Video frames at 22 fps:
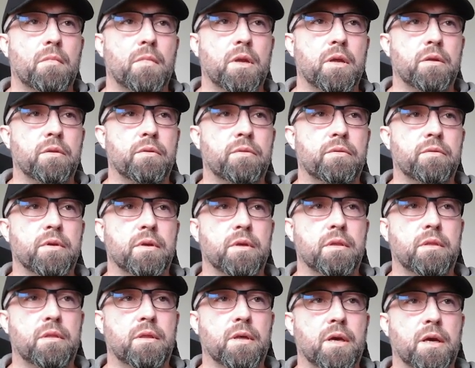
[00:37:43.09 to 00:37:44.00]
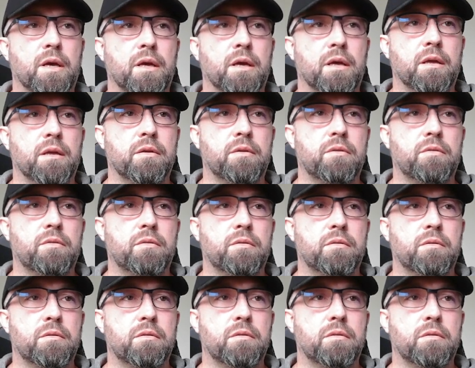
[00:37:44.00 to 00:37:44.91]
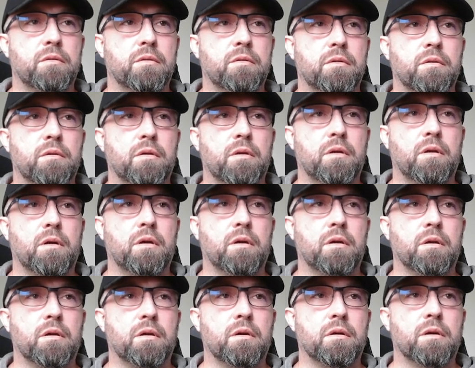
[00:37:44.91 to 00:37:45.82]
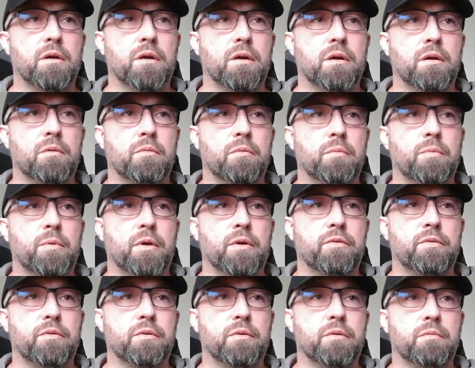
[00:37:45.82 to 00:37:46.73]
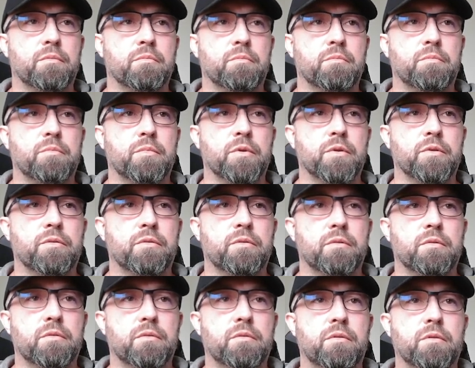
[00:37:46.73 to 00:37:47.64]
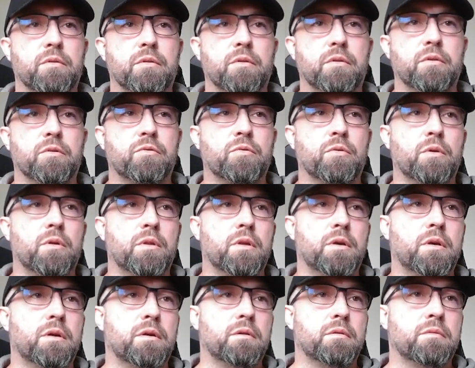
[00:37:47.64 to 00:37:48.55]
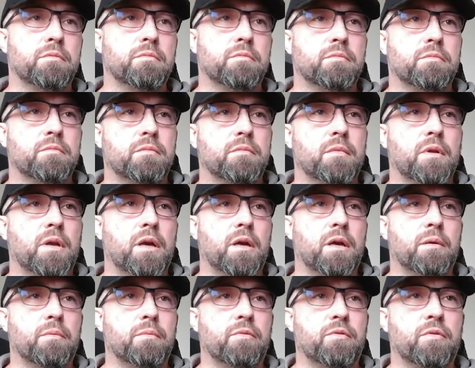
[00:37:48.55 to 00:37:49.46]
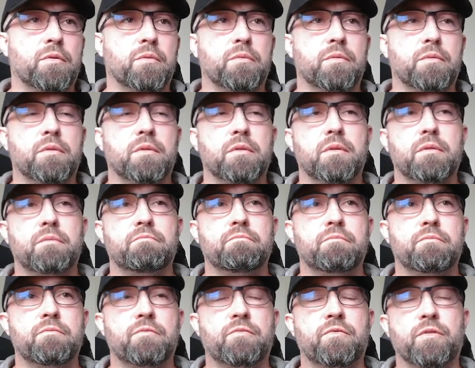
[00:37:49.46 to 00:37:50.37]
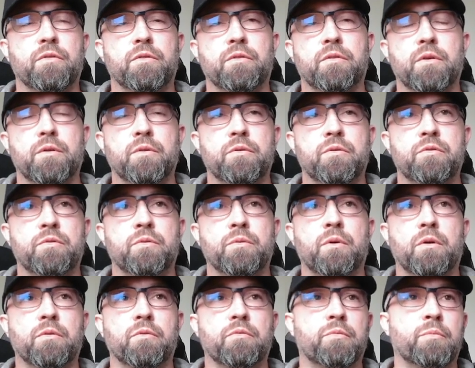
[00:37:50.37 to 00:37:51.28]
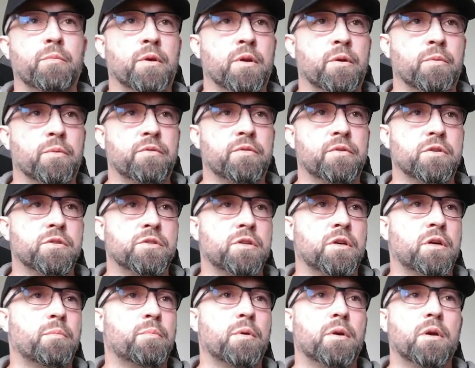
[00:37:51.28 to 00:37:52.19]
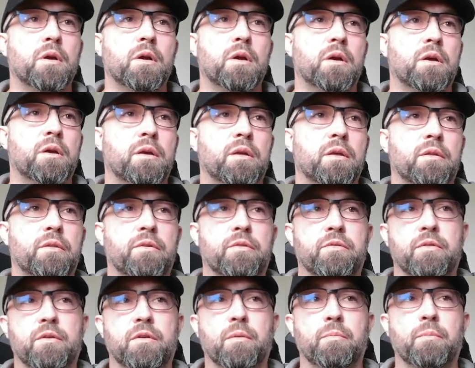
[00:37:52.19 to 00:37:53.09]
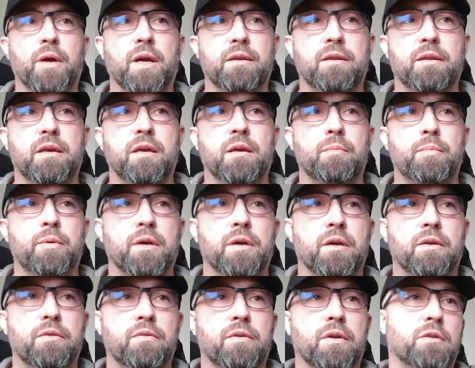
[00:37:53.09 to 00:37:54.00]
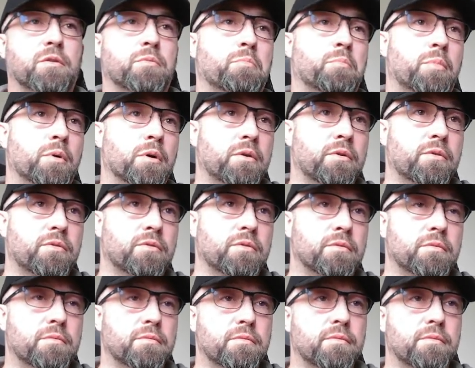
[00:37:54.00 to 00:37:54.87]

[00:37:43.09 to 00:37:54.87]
You can see that our repository moves to the controller. So for those who aren't familiar with C#, this will come back to API/books.